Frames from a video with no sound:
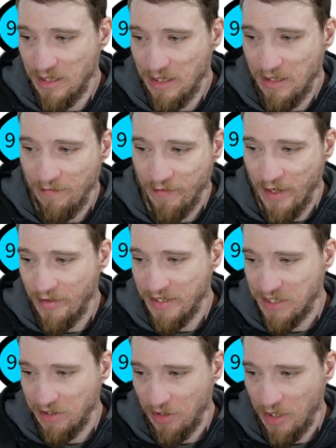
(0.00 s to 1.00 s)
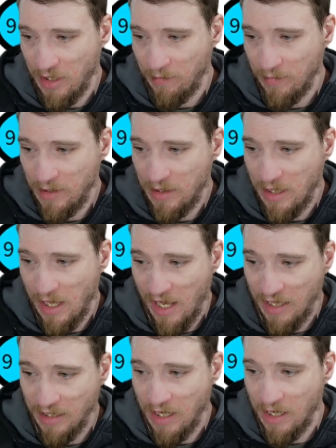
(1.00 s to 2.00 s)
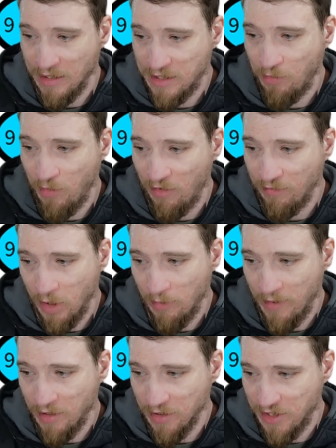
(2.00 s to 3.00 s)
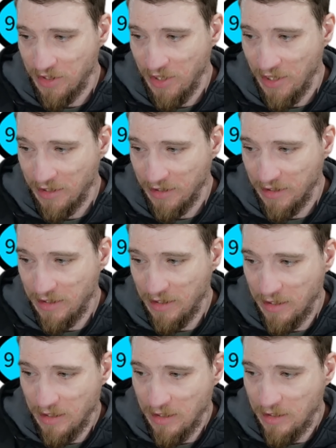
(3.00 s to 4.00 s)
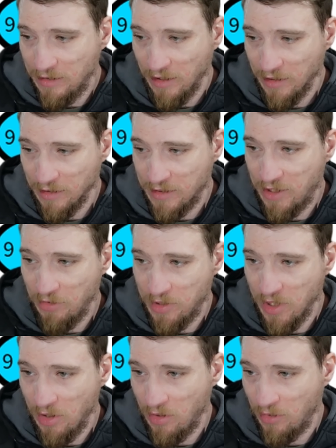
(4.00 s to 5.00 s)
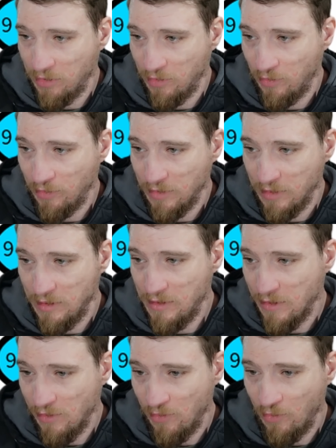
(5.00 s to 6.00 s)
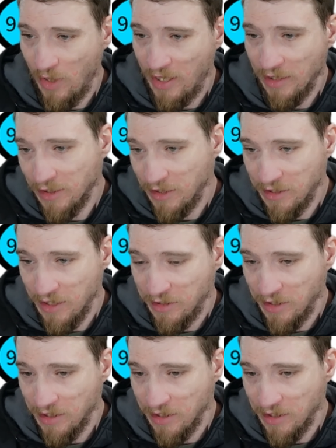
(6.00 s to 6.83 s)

very slim at 12 millimeters thick. The two-tone way that they did this